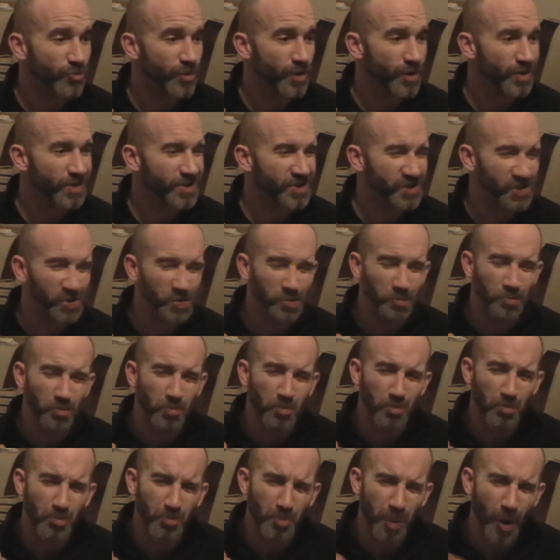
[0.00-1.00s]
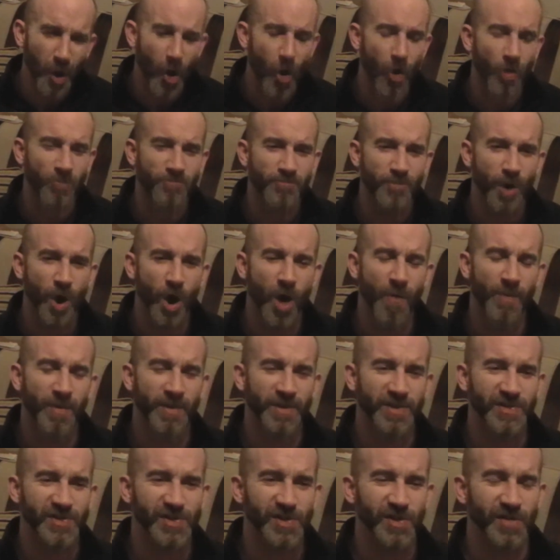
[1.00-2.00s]
spot on
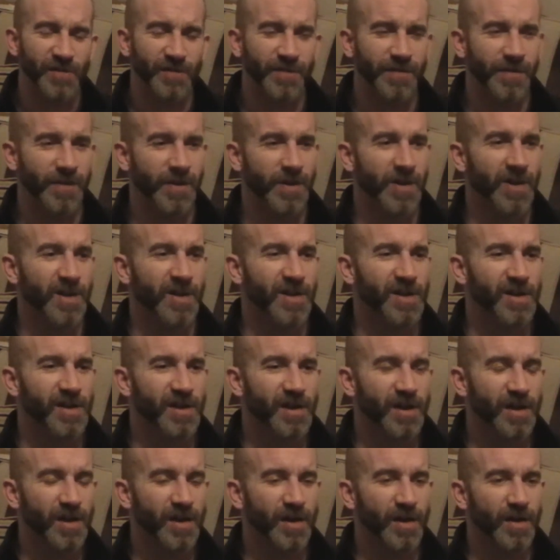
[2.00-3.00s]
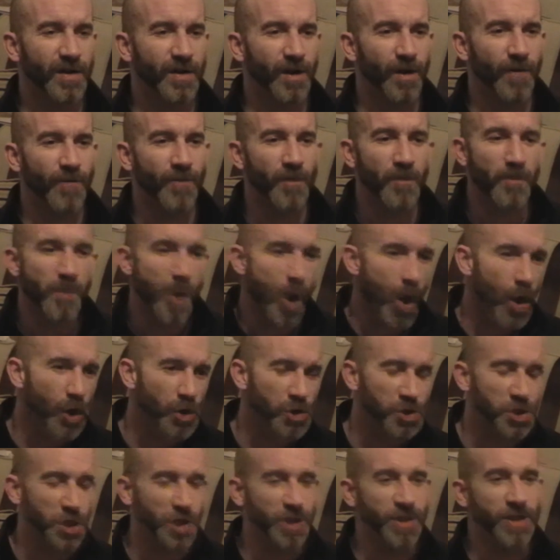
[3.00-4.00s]
moments of
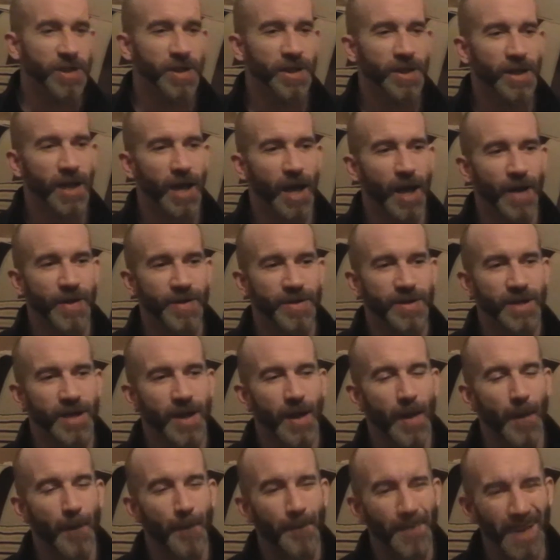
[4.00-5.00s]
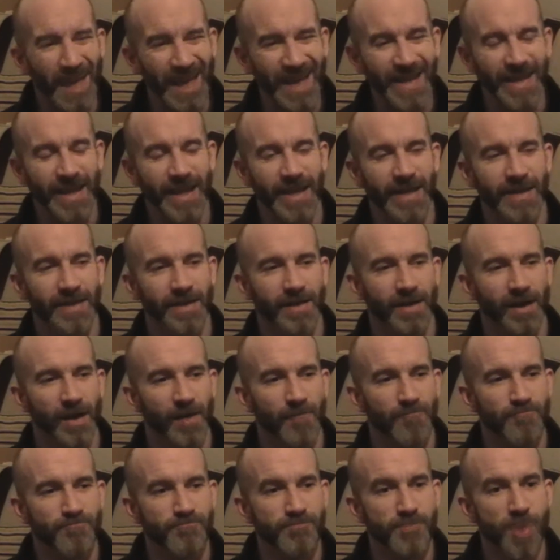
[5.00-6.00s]
emotion, and picking
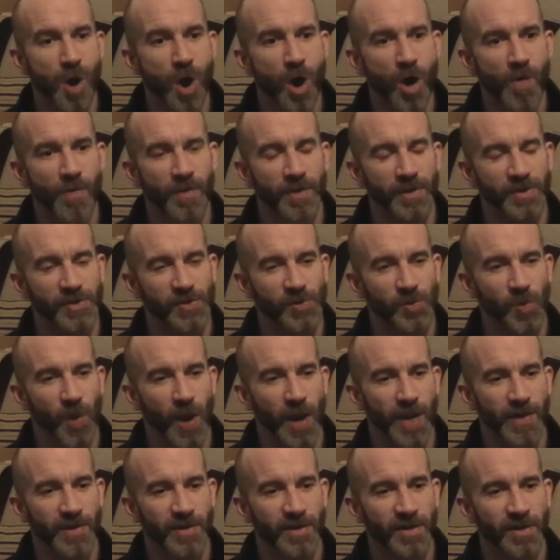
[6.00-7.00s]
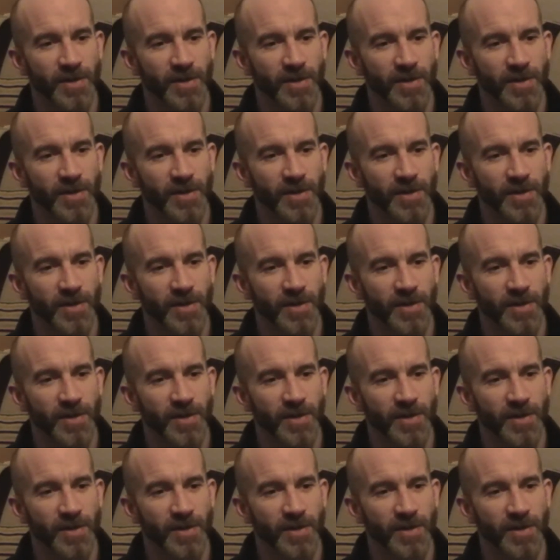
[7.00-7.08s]
at moments when